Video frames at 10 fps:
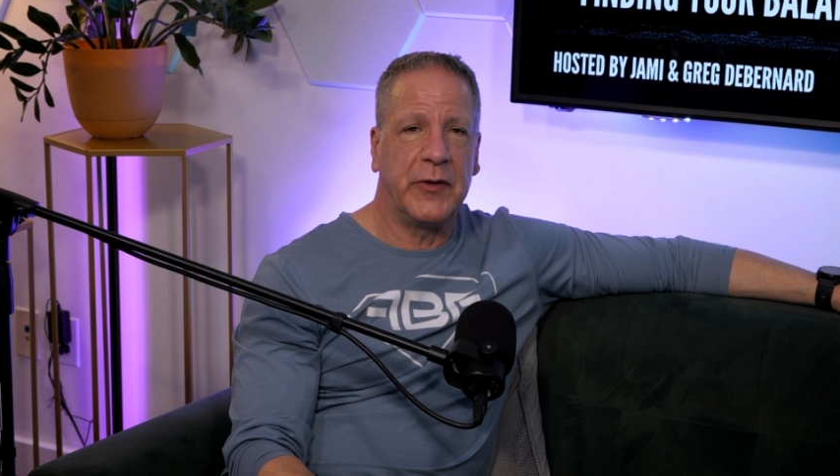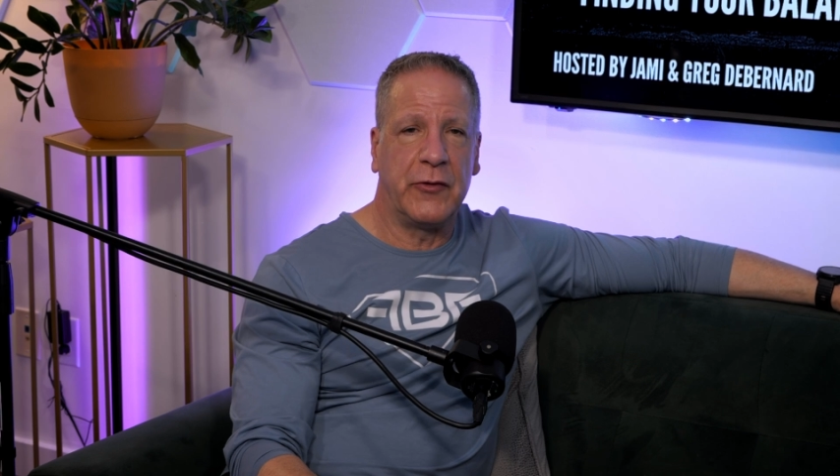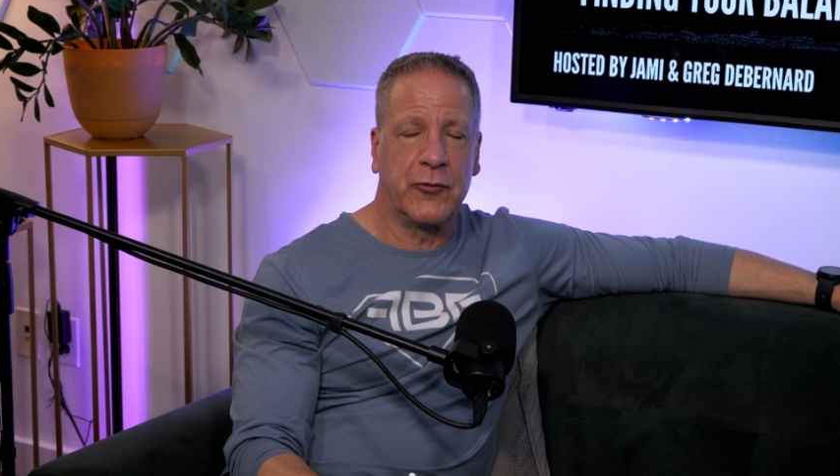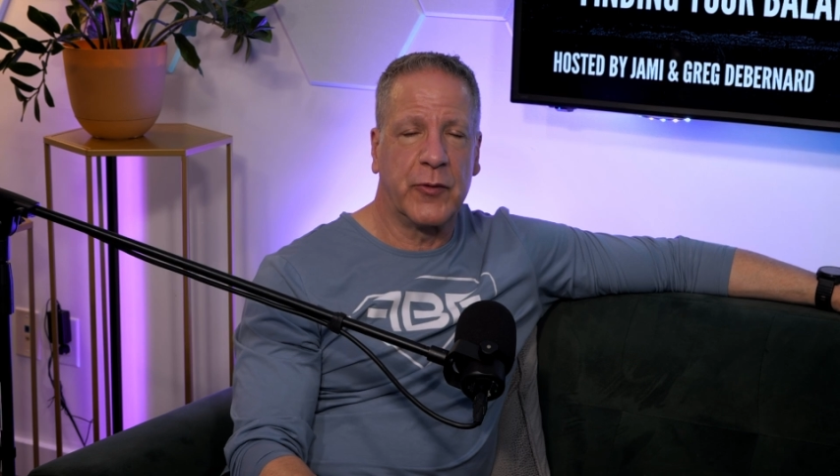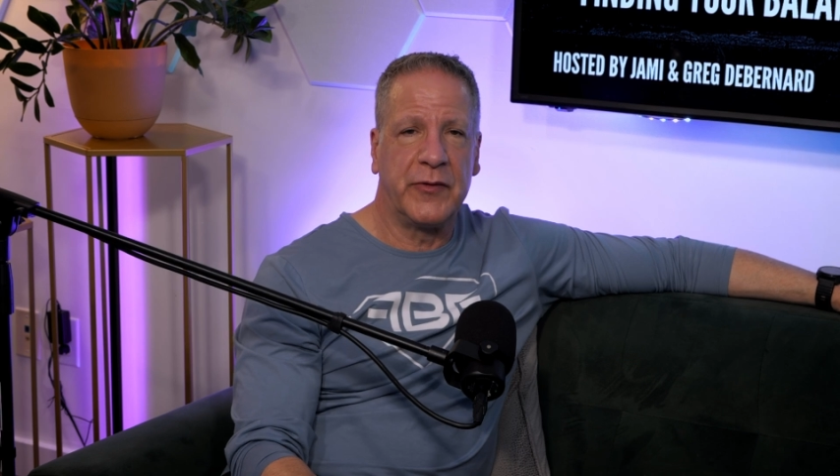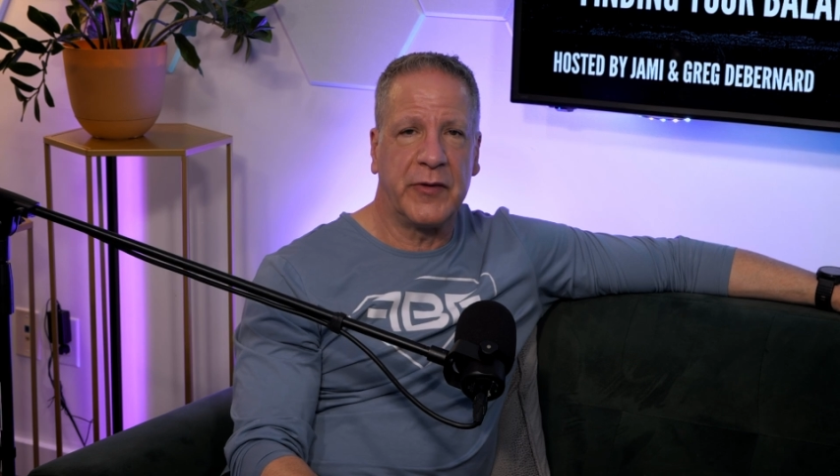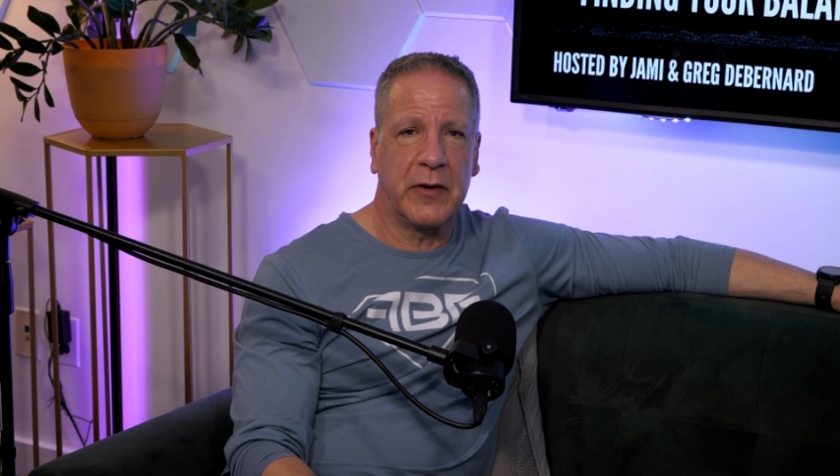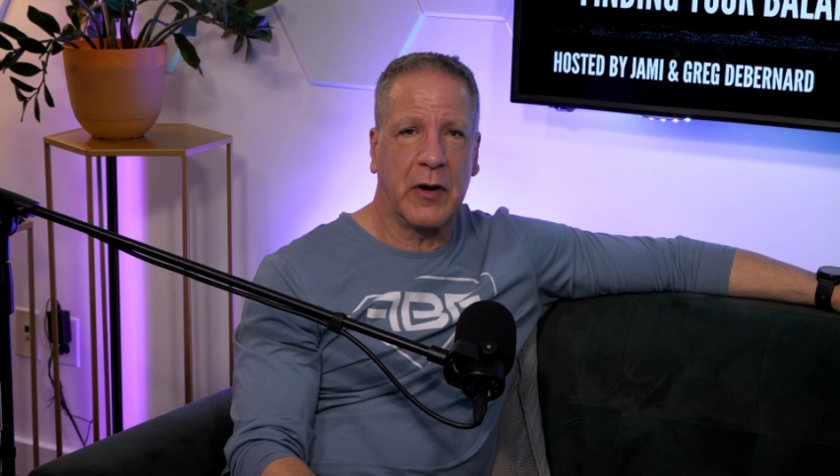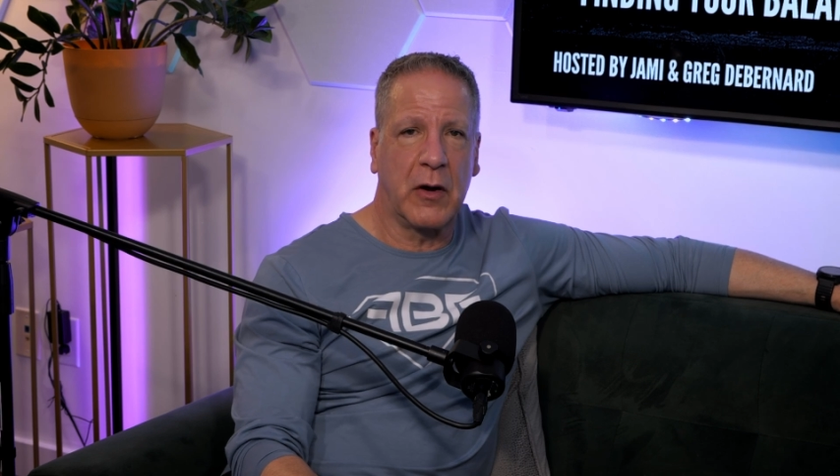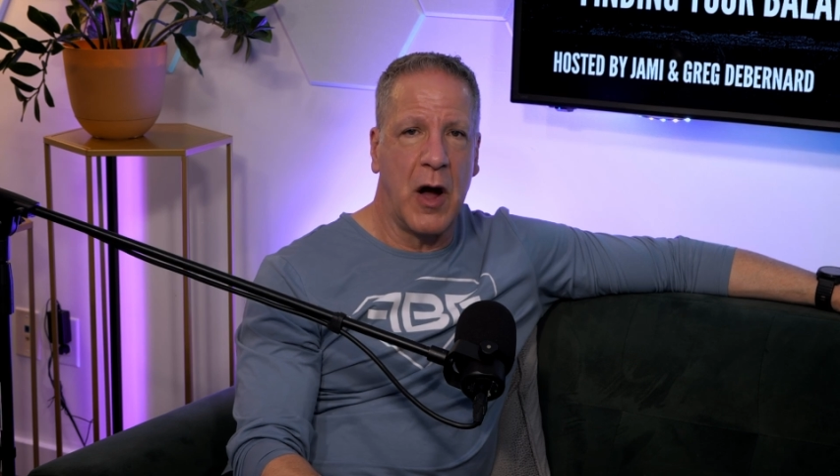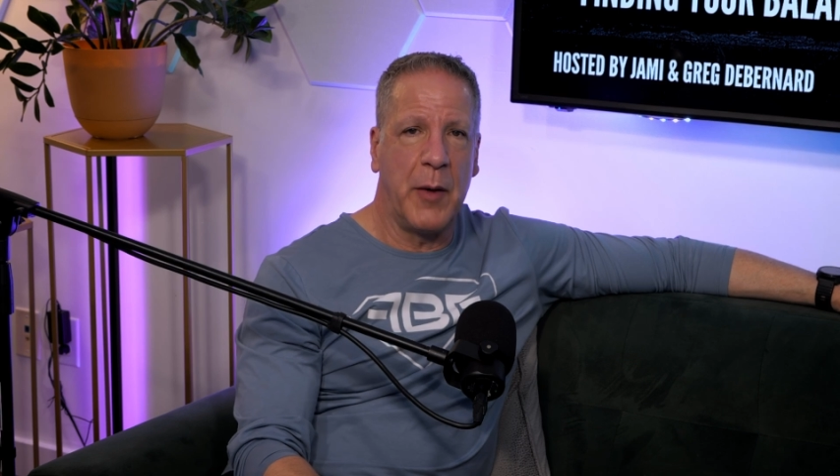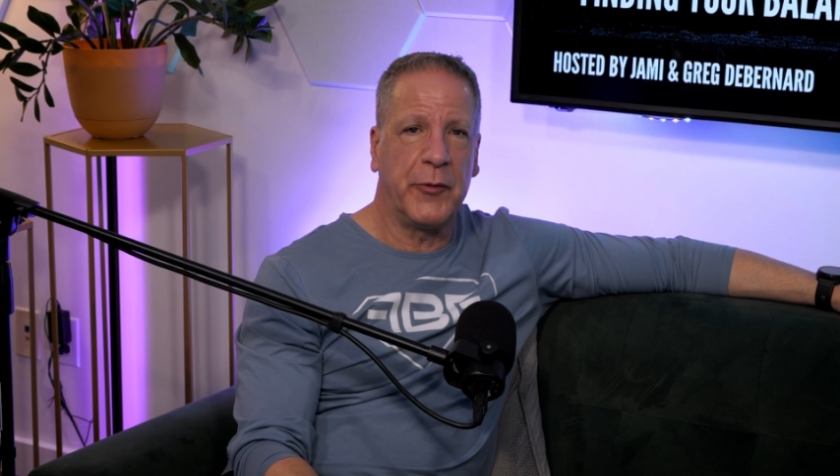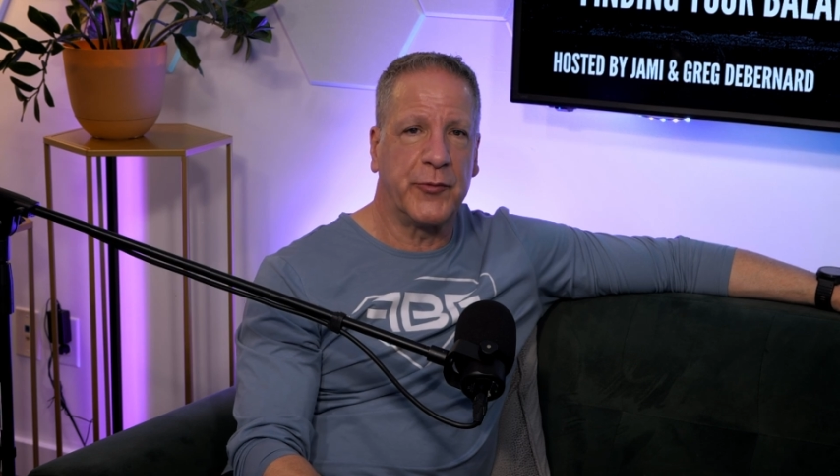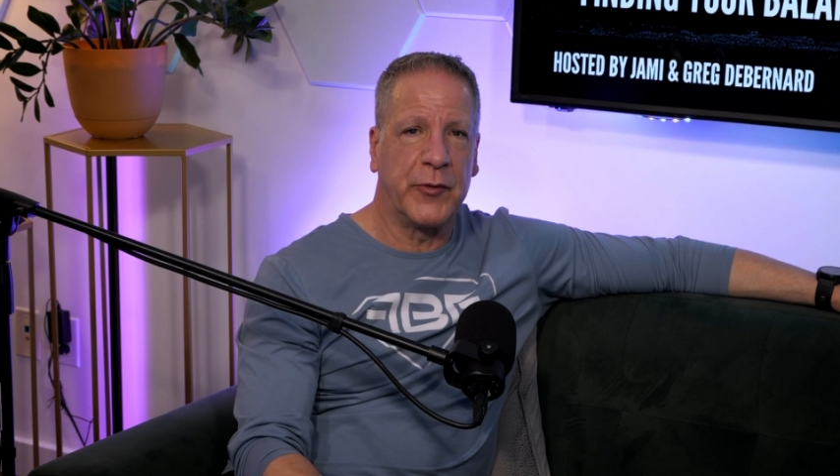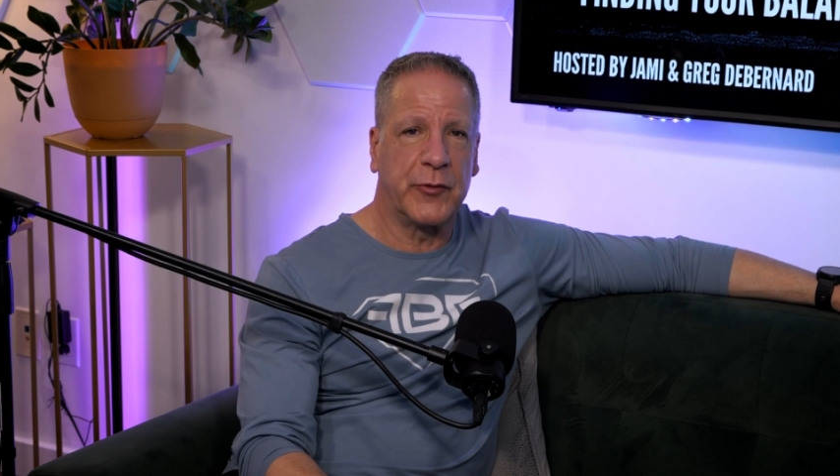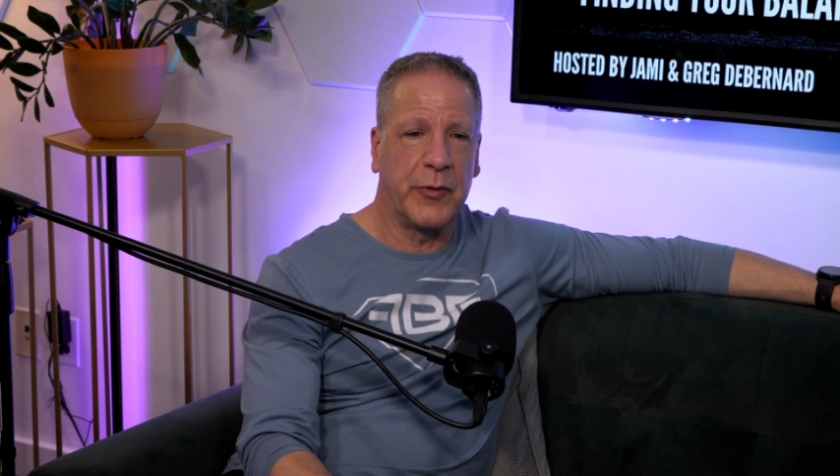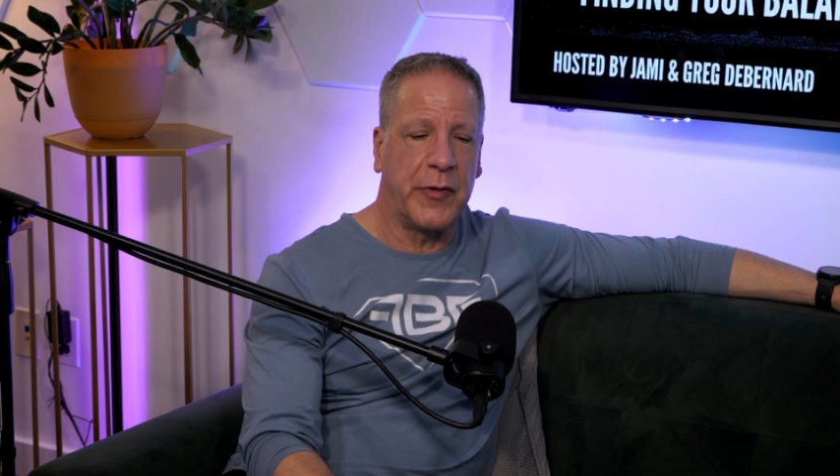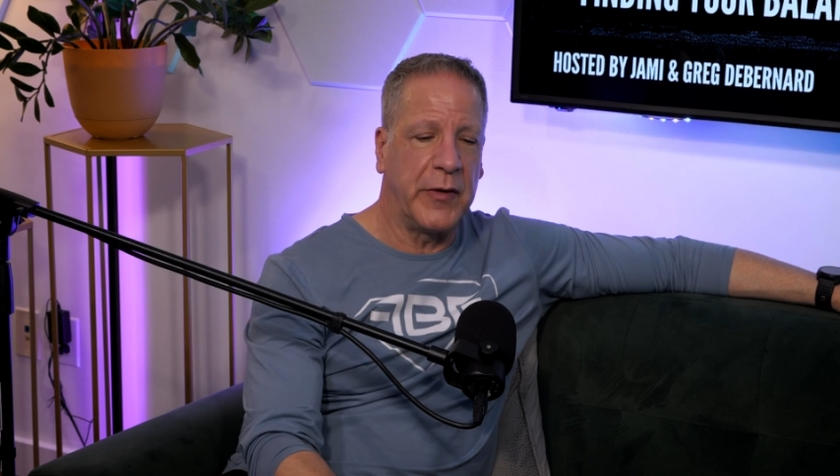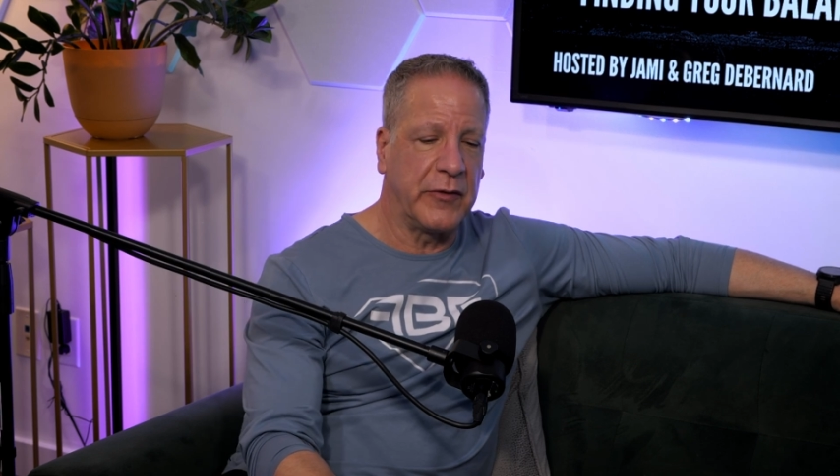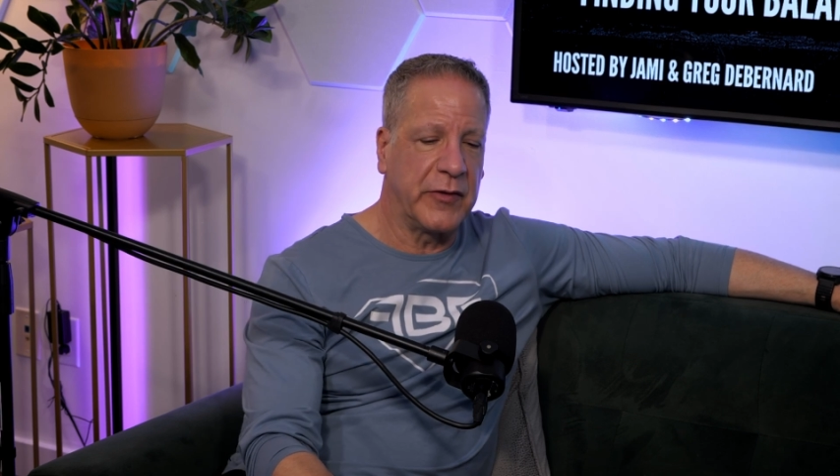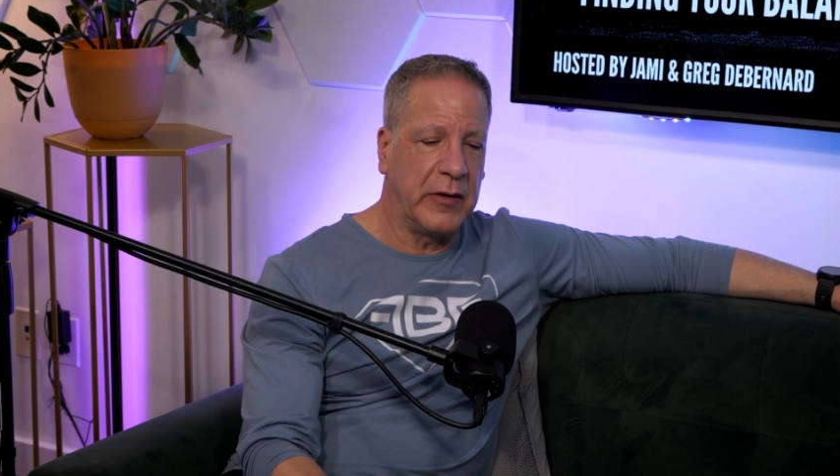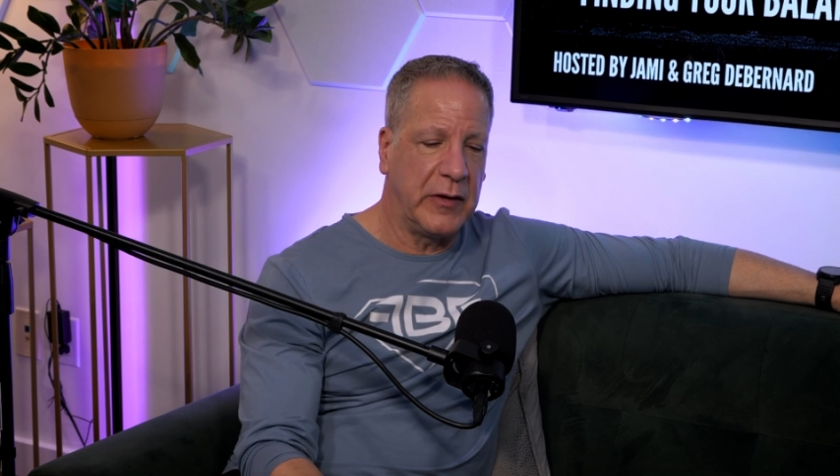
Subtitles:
intrinsic accomplishments are the things that